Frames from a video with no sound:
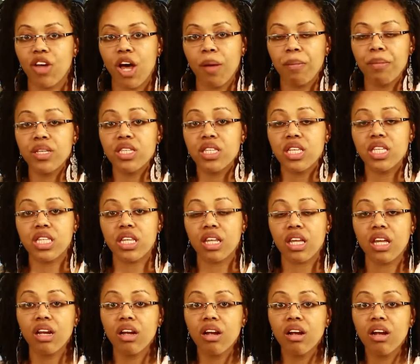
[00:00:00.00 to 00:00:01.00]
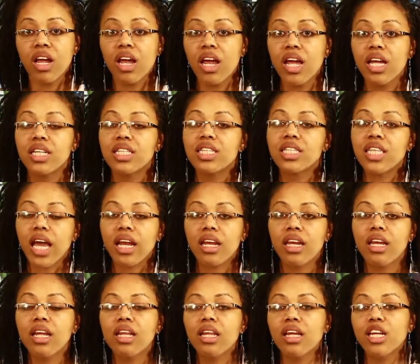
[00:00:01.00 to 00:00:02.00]
up as this leader,
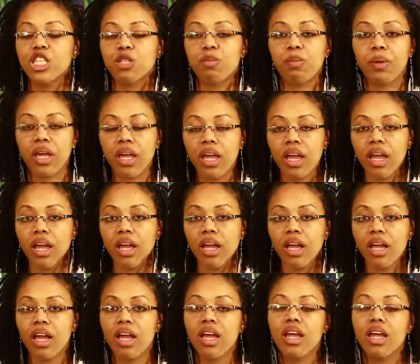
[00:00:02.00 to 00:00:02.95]
technically speaking,